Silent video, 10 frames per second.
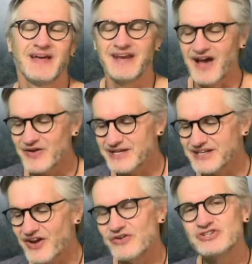And now I
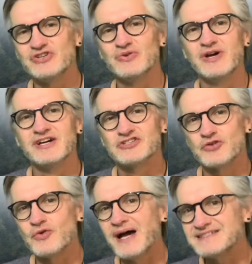encourage you
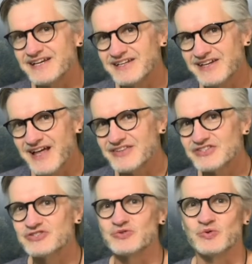to write another
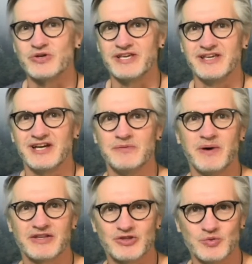story
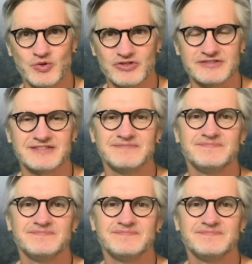about the world.